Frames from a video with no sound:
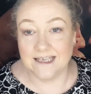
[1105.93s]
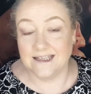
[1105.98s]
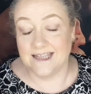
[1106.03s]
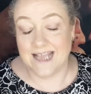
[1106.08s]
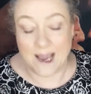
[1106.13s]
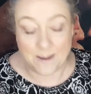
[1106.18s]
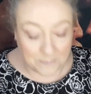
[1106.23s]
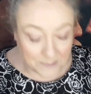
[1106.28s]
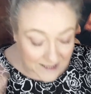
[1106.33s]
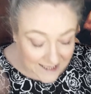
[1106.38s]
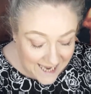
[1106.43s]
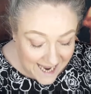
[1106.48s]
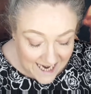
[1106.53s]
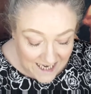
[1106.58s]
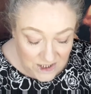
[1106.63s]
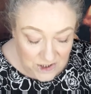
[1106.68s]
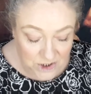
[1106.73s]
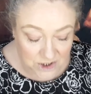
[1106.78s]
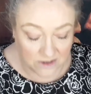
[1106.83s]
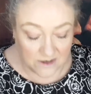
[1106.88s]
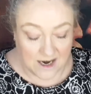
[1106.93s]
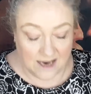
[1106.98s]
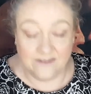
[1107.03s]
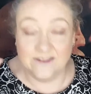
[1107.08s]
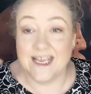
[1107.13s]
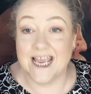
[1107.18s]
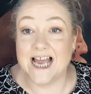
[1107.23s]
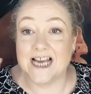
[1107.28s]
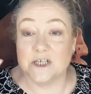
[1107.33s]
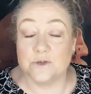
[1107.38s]
the application
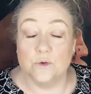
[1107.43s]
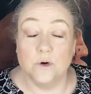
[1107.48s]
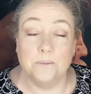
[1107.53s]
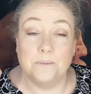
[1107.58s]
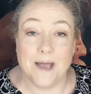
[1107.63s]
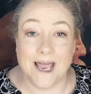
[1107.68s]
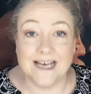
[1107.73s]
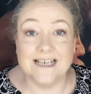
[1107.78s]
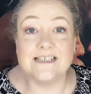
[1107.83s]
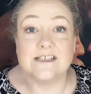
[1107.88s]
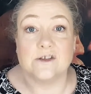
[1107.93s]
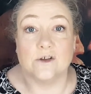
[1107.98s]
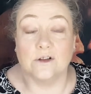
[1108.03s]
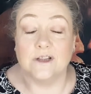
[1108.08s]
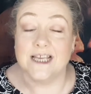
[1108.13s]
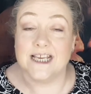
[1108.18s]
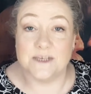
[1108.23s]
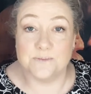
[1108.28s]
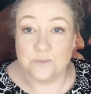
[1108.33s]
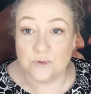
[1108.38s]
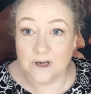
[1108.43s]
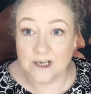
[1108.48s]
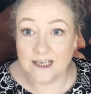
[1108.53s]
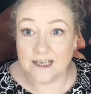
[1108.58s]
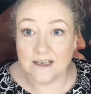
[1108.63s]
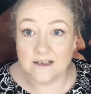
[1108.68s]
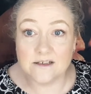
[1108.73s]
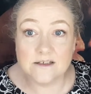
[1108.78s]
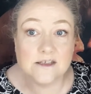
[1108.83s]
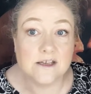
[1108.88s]
and the actual pencil is
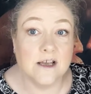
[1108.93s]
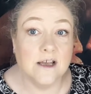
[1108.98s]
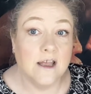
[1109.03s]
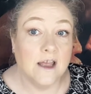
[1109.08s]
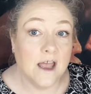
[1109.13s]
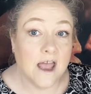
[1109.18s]
brilliant.